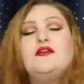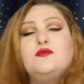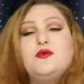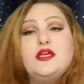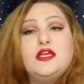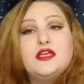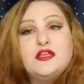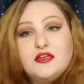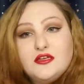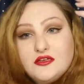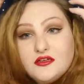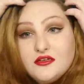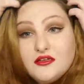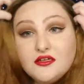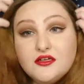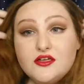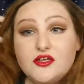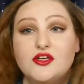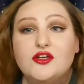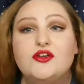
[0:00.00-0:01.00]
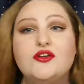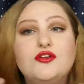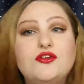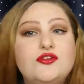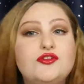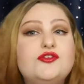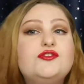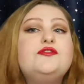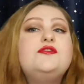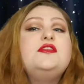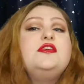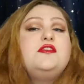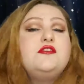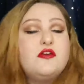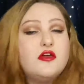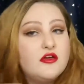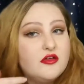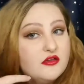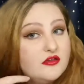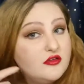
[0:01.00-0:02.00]
and we can do
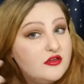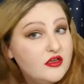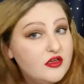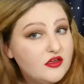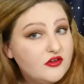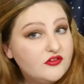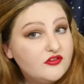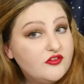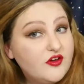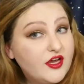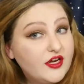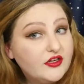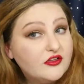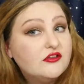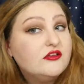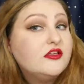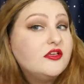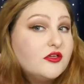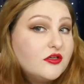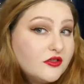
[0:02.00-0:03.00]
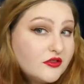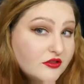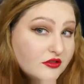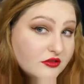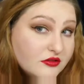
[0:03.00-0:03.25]
the final look.